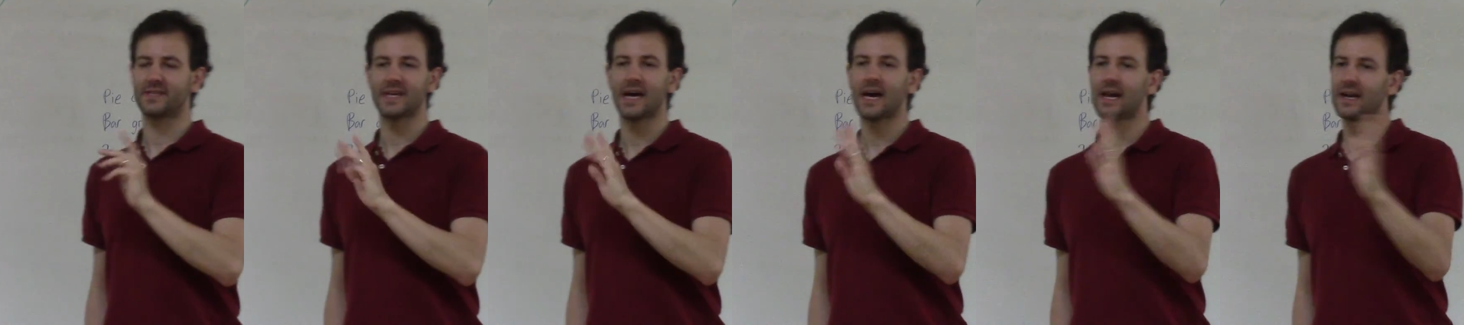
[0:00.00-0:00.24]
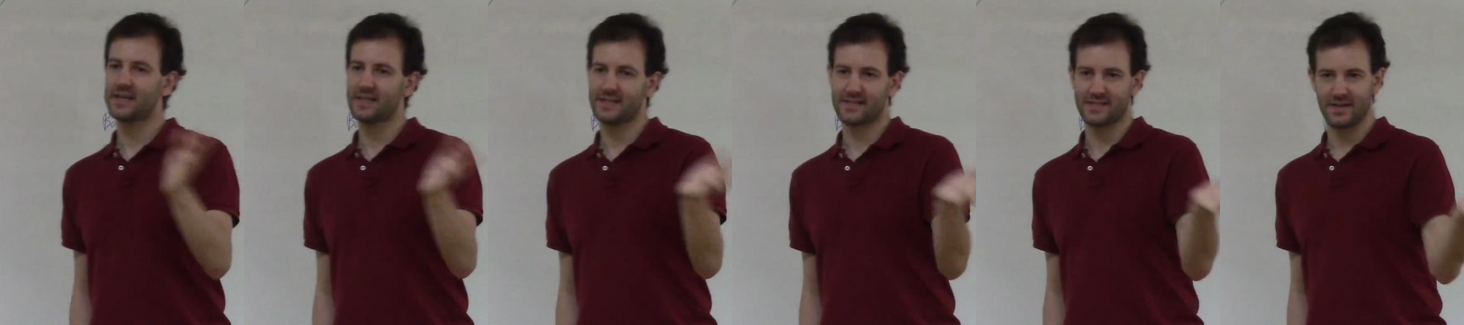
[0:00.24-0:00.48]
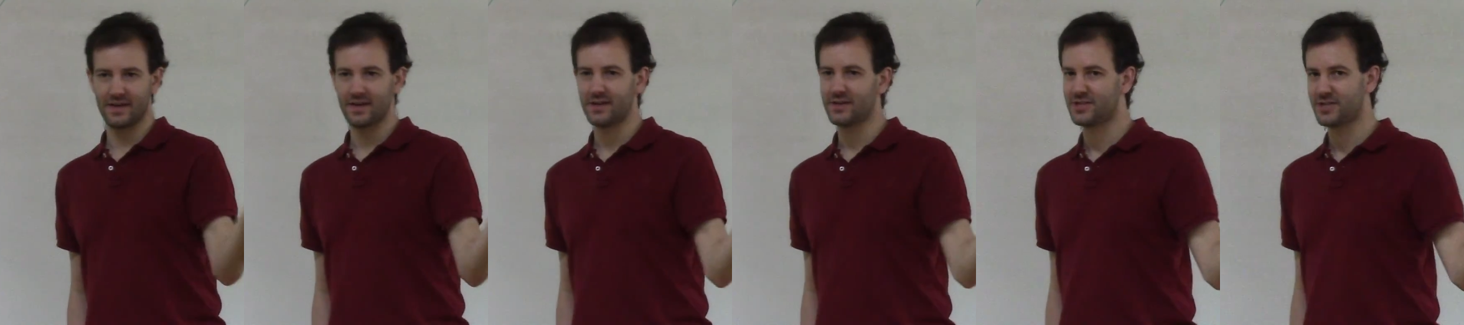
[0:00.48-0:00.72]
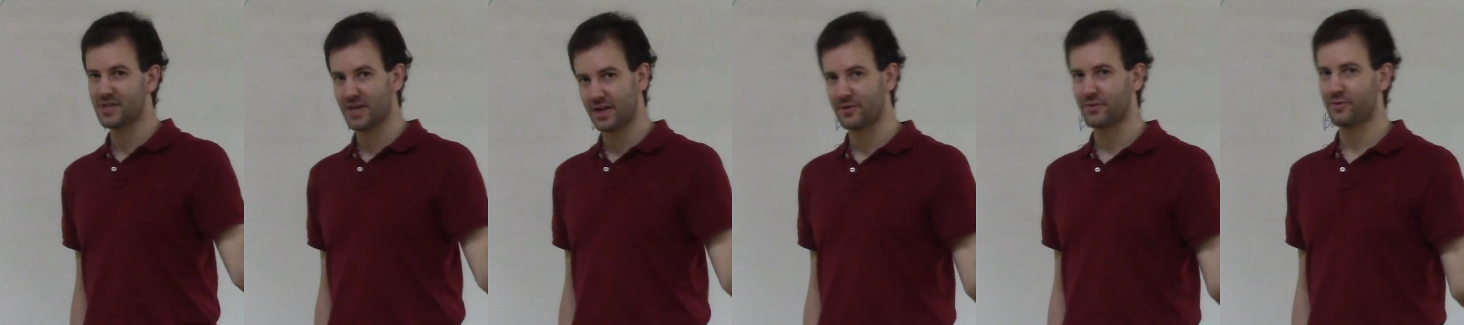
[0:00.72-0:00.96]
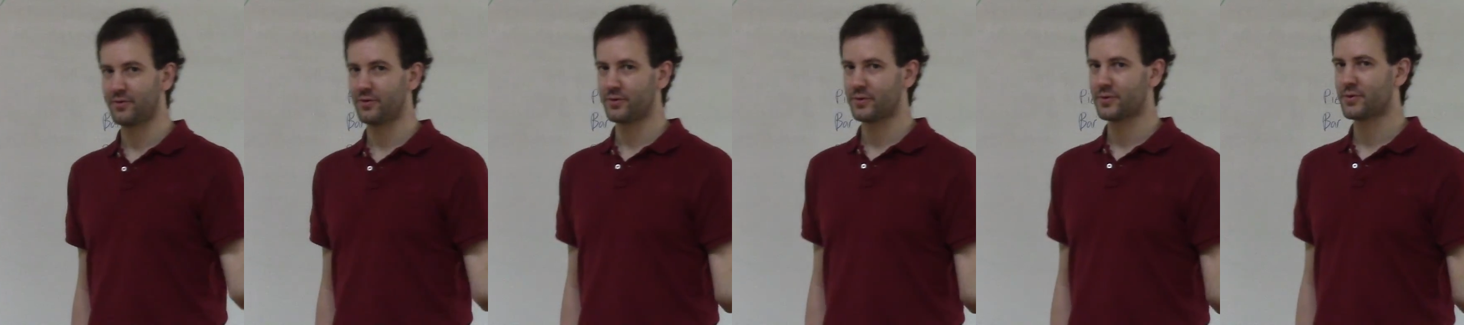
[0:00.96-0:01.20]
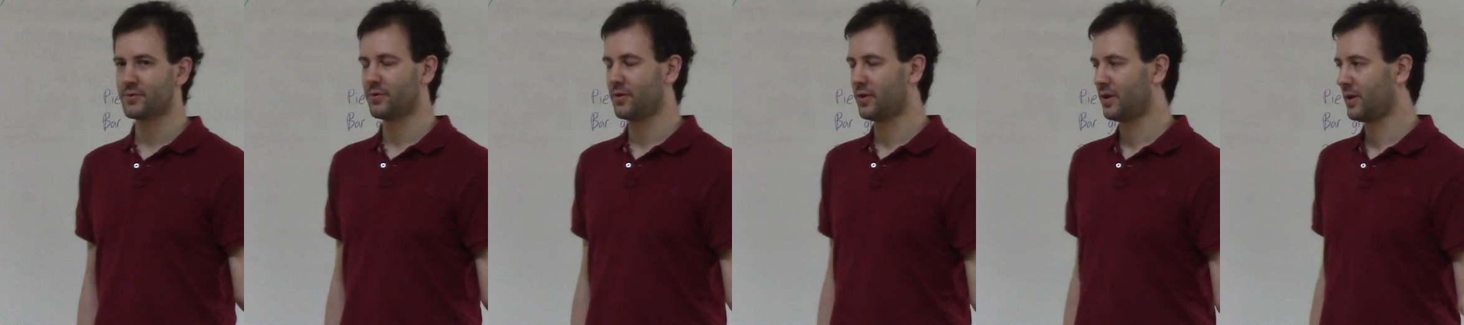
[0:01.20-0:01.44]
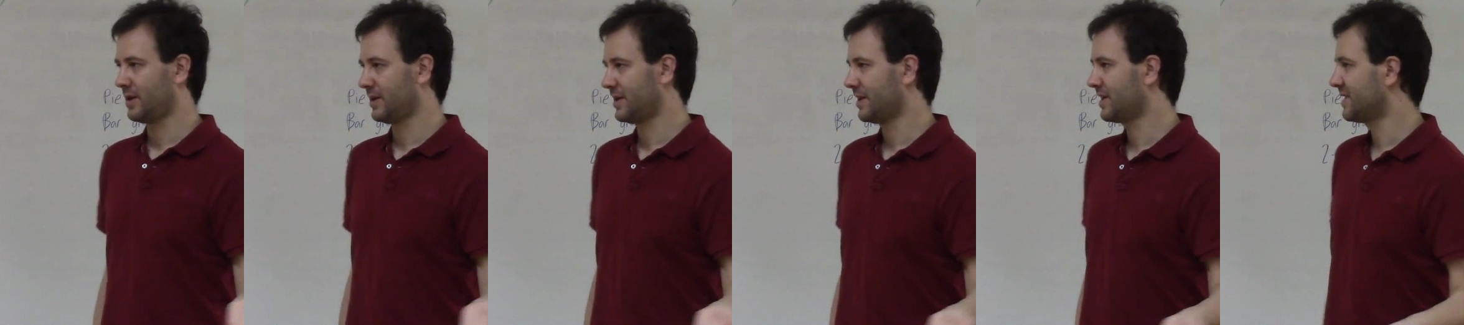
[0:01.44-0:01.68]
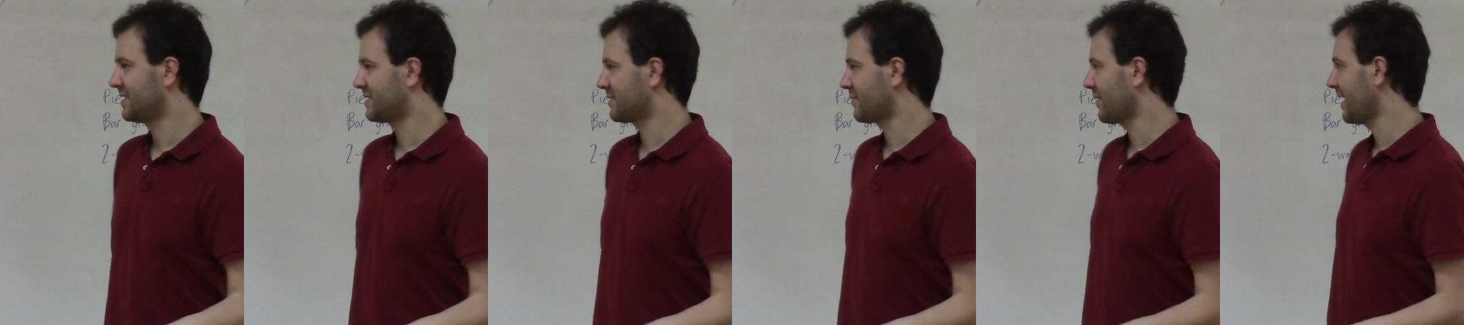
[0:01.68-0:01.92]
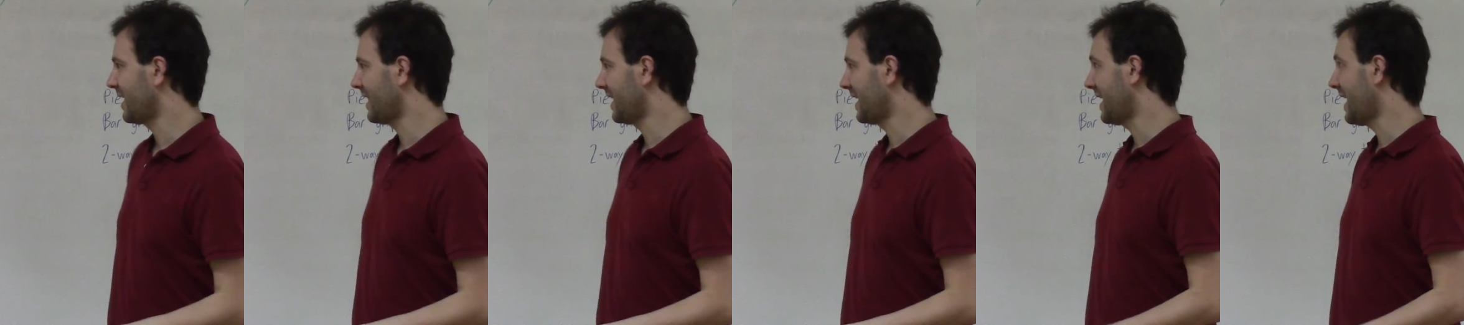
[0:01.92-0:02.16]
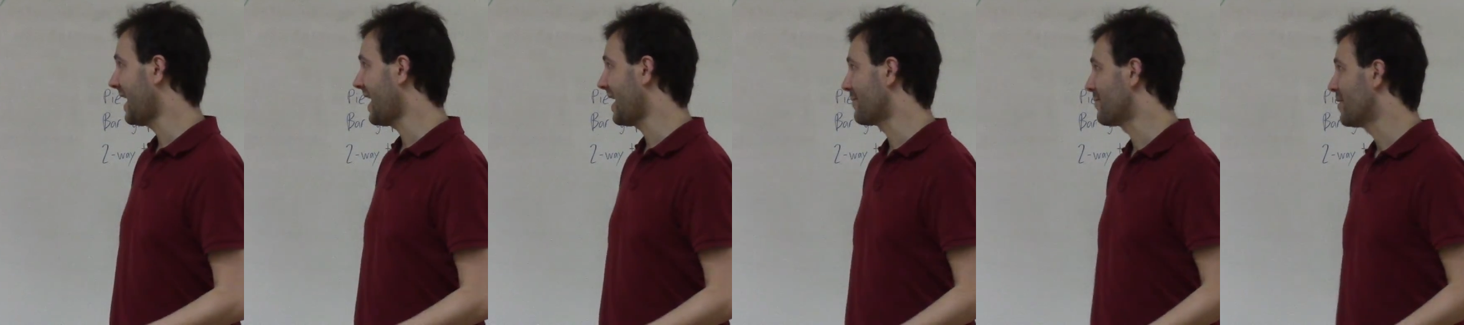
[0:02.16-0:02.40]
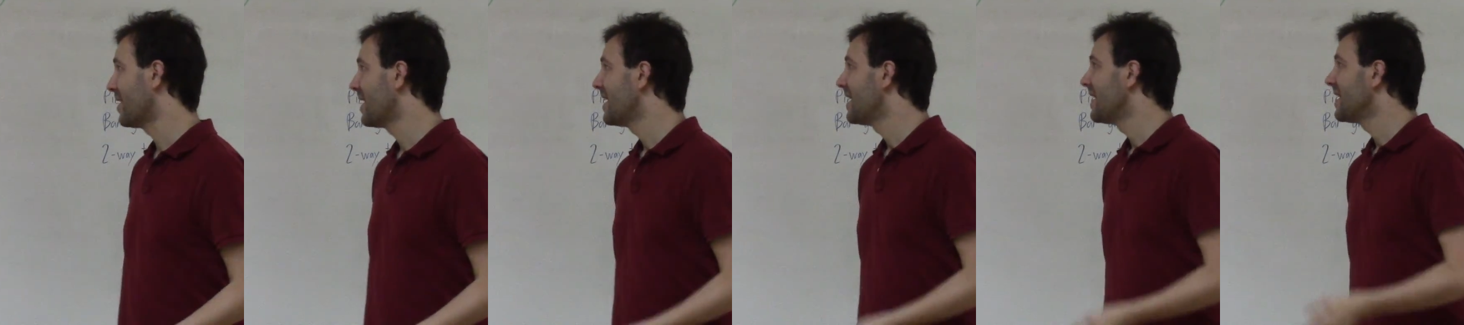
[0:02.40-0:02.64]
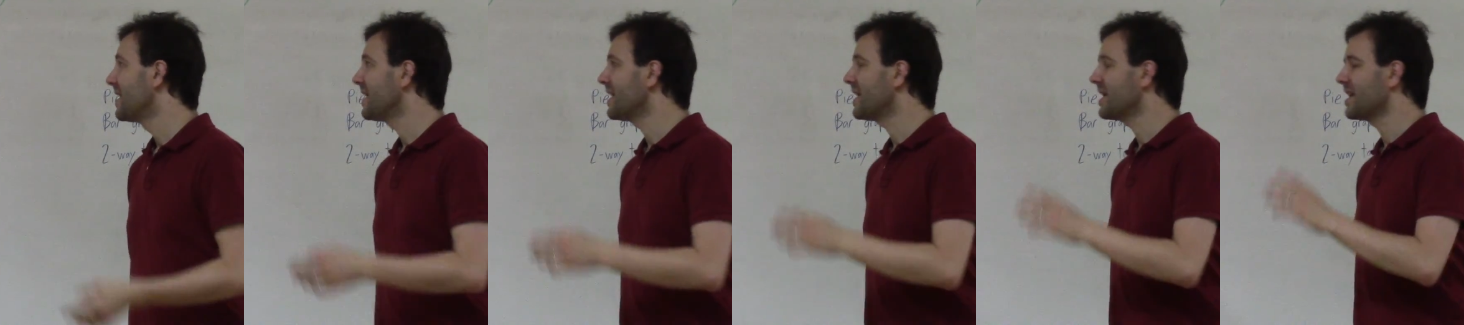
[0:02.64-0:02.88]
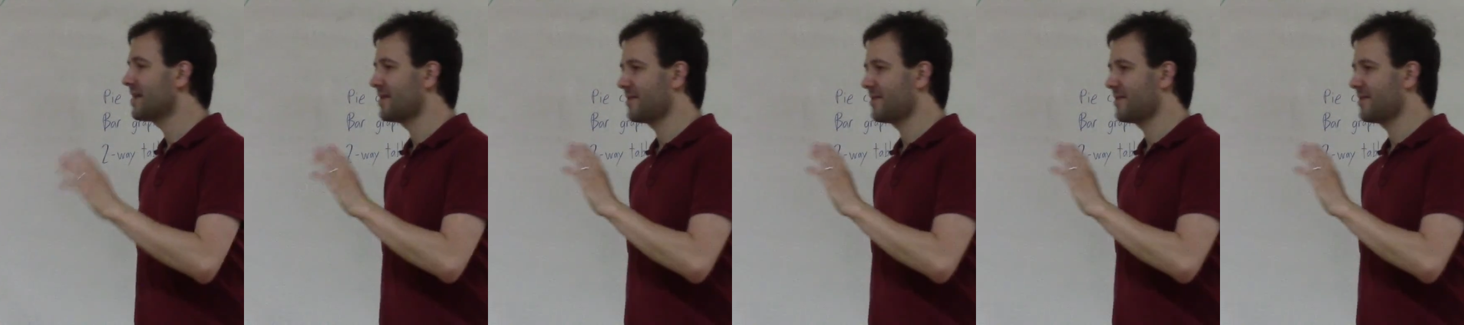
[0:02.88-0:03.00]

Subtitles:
Tal is a gender-neutral Israeli name.